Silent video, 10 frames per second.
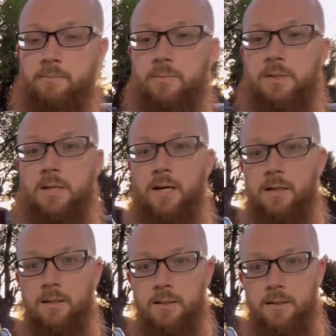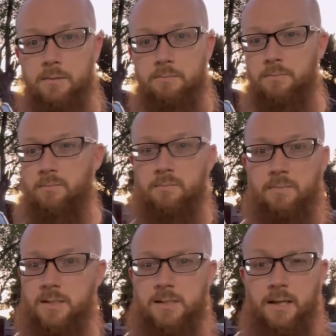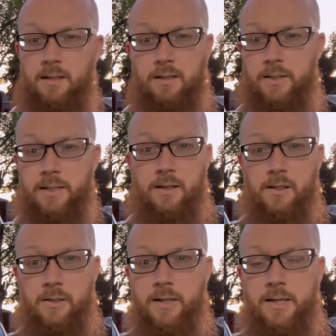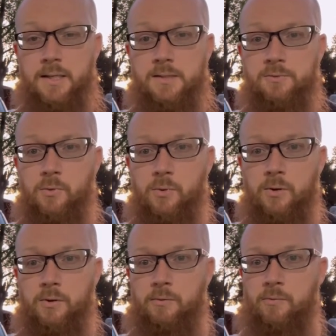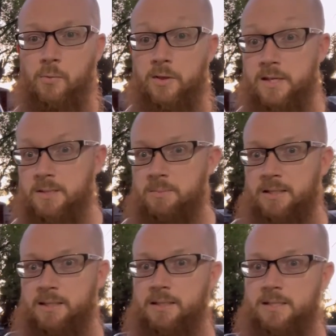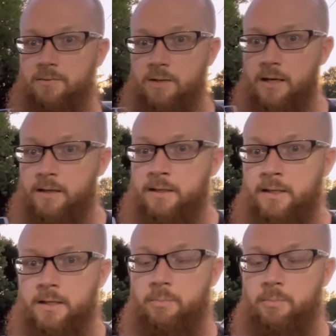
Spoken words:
It's kind of a secondary color, I guess, for this Mini, because I've got the